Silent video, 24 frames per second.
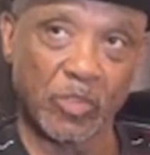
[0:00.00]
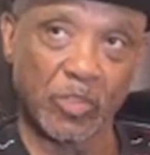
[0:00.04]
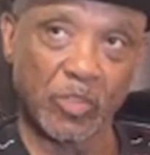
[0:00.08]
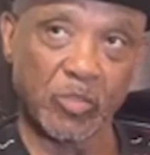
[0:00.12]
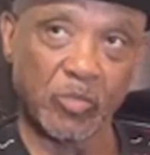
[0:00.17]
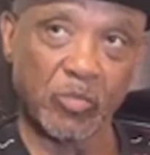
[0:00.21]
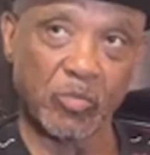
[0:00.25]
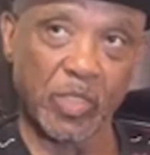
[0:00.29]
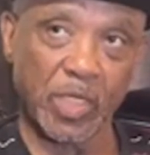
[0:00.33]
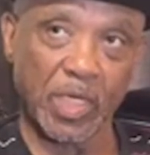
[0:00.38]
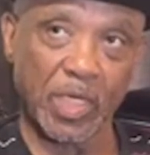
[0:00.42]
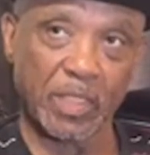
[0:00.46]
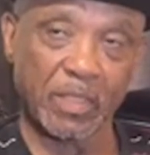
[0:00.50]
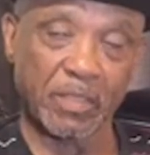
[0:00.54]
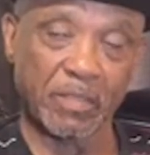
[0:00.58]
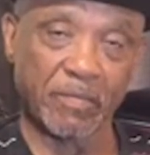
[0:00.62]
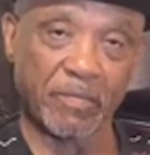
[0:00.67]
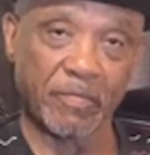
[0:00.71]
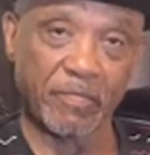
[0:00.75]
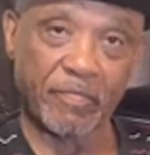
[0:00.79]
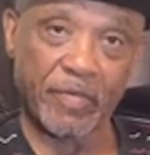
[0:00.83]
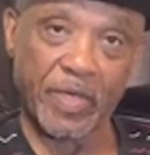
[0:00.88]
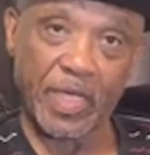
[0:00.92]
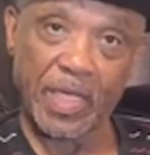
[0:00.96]
You got to
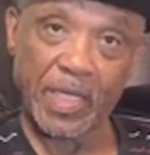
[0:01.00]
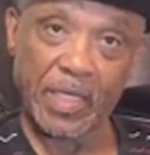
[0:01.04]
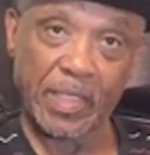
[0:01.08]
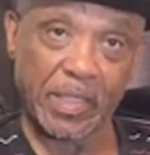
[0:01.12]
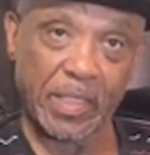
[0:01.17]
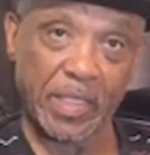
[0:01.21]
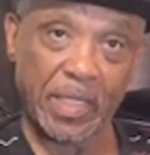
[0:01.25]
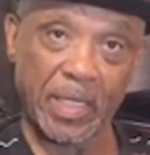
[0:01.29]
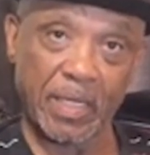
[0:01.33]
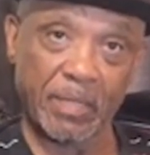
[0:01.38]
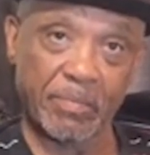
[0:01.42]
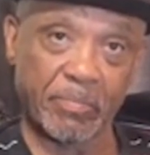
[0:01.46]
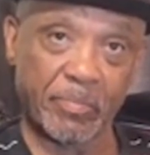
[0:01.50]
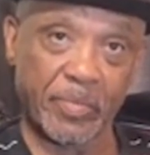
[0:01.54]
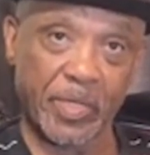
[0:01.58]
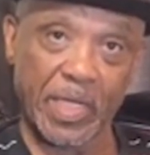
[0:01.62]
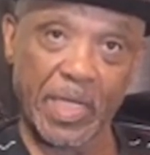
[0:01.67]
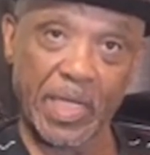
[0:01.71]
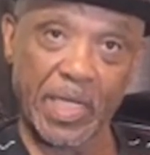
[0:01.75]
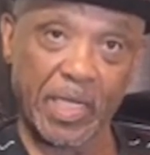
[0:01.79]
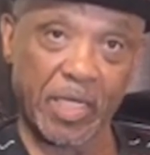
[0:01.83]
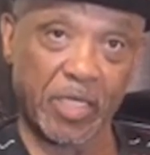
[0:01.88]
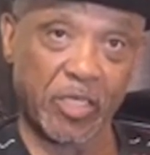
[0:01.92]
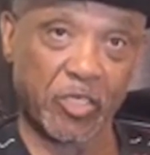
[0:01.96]
fight that
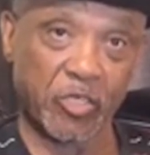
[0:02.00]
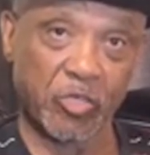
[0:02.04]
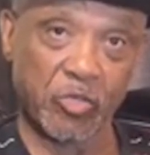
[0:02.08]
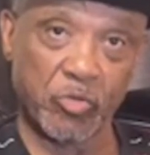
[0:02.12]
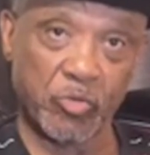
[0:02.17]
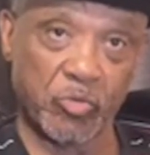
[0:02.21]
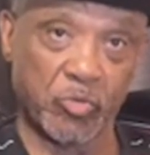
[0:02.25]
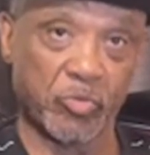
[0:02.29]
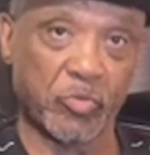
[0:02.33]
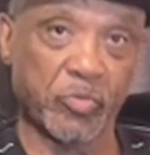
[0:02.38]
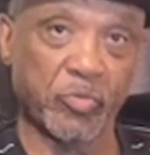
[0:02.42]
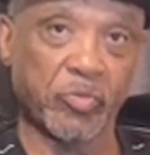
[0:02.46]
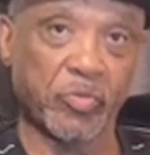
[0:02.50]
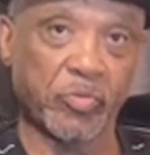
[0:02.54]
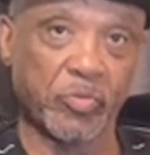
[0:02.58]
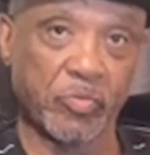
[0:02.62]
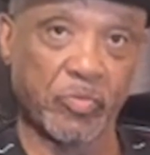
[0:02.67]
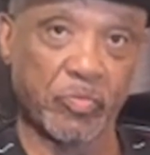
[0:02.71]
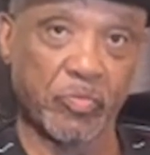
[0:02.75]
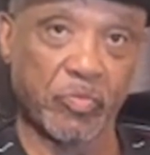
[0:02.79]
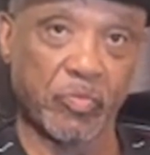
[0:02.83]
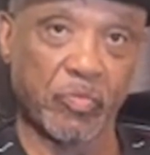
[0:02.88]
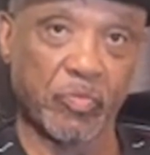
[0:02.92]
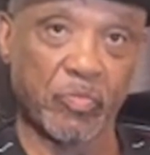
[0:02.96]
black dude.
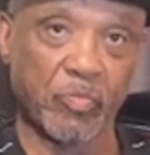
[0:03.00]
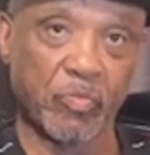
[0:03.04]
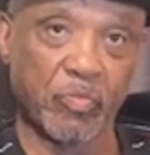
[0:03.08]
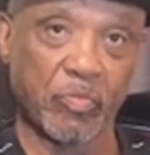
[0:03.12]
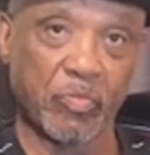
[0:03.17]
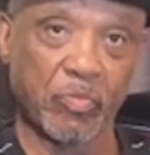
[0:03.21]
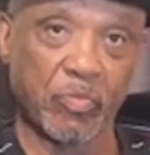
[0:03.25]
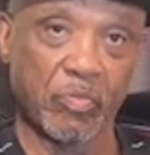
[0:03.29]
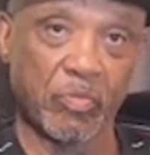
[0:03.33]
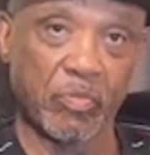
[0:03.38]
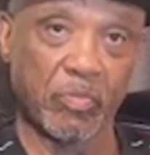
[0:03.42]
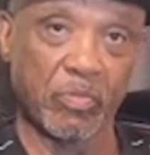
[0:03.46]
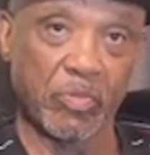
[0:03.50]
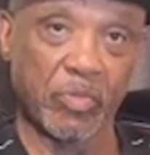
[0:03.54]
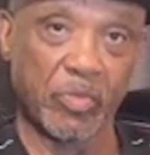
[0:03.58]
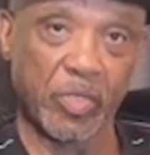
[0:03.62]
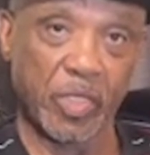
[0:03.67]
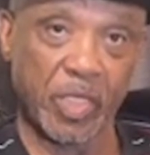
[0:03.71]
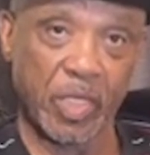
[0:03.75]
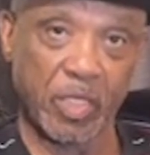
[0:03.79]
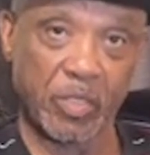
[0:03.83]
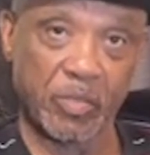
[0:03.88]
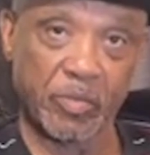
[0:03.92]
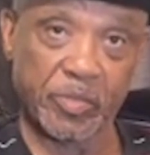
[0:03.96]
You
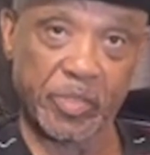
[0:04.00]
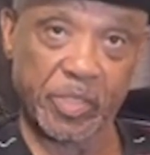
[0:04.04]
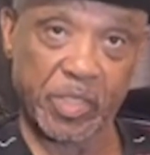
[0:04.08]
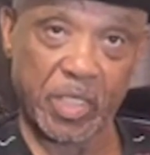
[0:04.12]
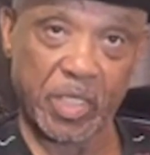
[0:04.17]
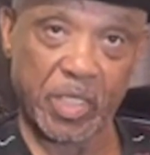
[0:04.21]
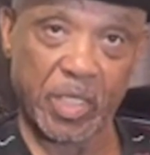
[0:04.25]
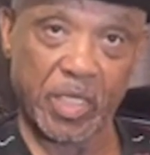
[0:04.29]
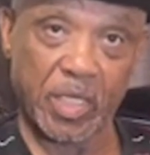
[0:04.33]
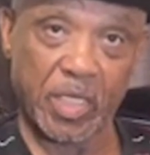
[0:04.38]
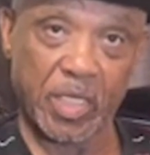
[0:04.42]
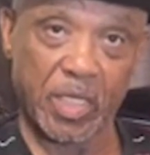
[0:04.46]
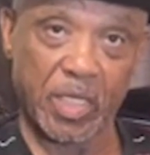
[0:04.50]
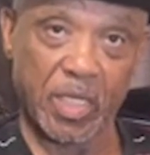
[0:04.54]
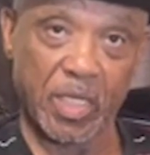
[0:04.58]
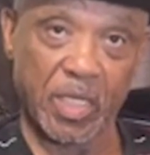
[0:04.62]
dig what I'm saying?